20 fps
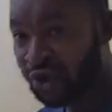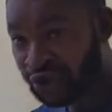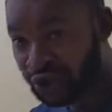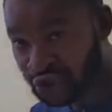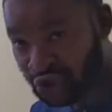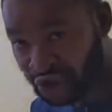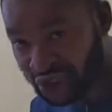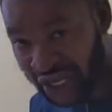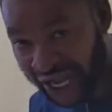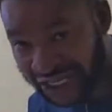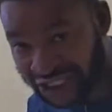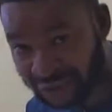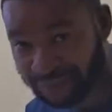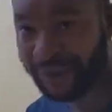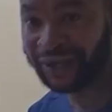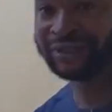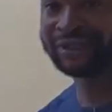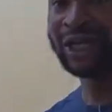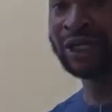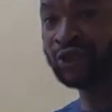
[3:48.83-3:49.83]
one is
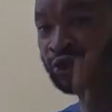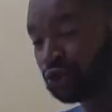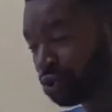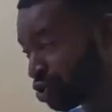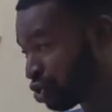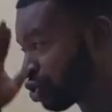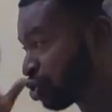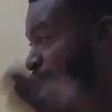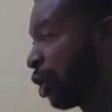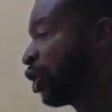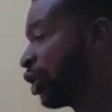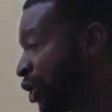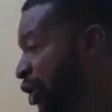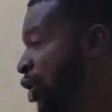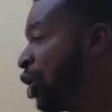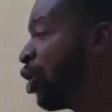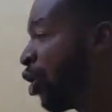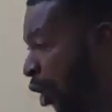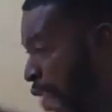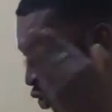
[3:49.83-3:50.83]
expected to
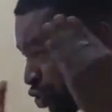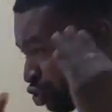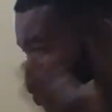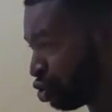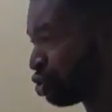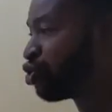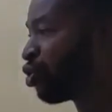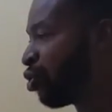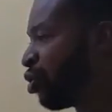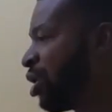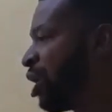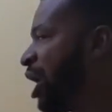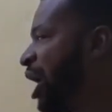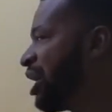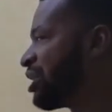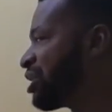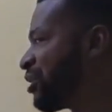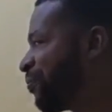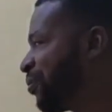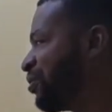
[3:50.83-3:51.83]
study or to know
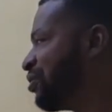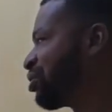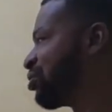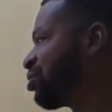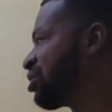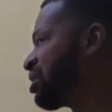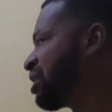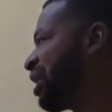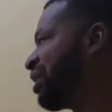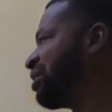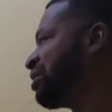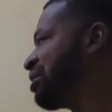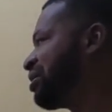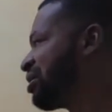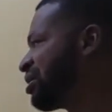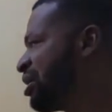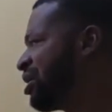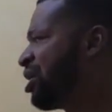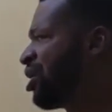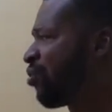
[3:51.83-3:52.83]
as a political
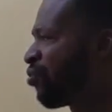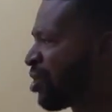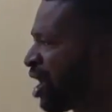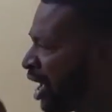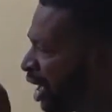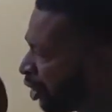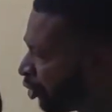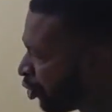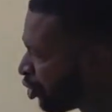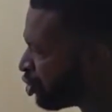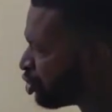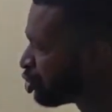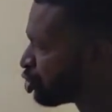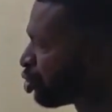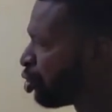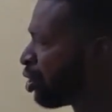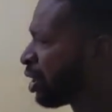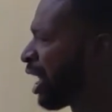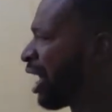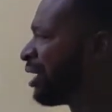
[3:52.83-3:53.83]
scientist. We are going
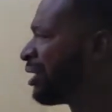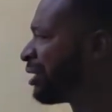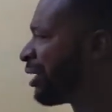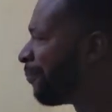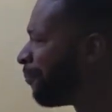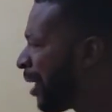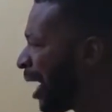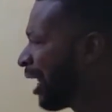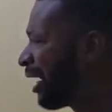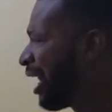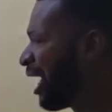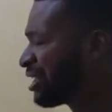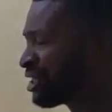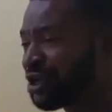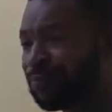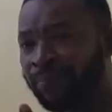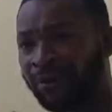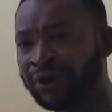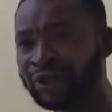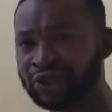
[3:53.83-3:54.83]
to look at the man as
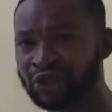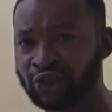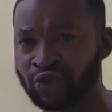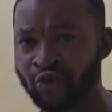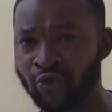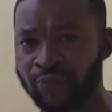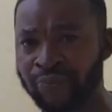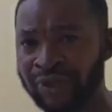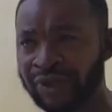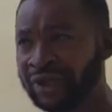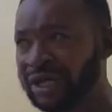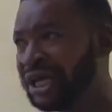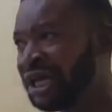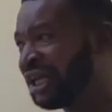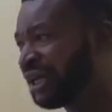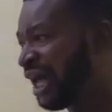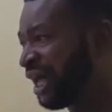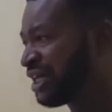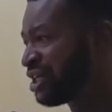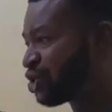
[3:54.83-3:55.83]
a political
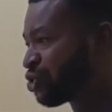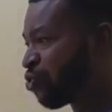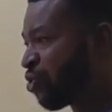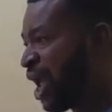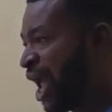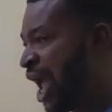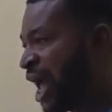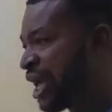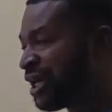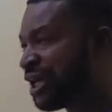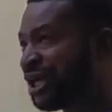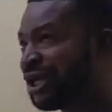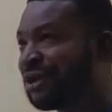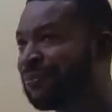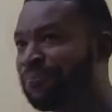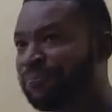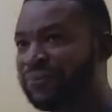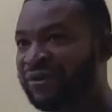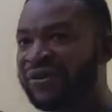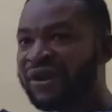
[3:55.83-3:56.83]
being. That is where
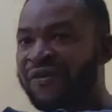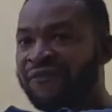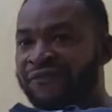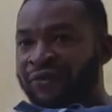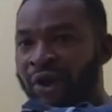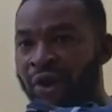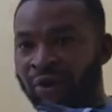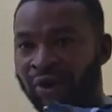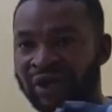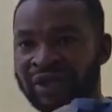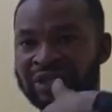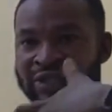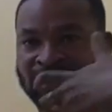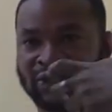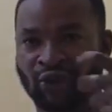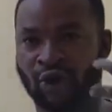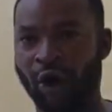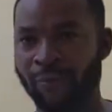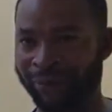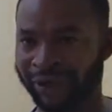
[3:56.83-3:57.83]
the
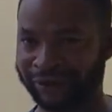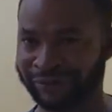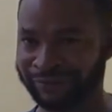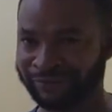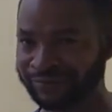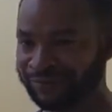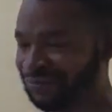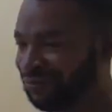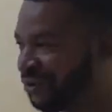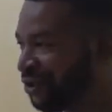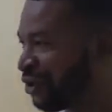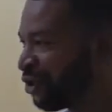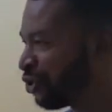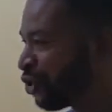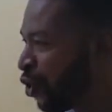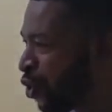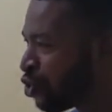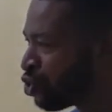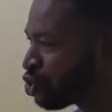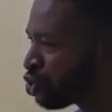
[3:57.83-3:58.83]
behavioralists come in.
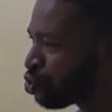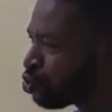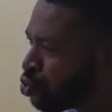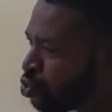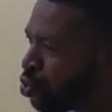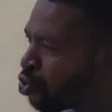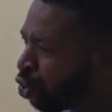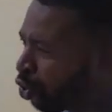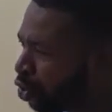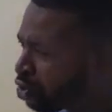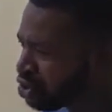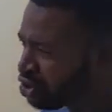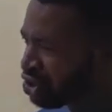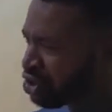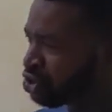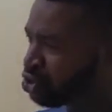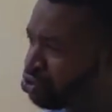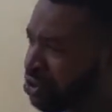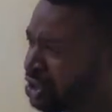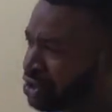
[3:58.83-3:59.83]
Those who
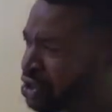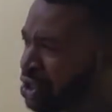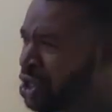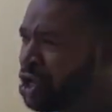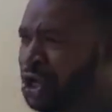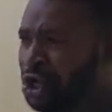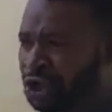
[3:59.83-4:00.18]
concentrate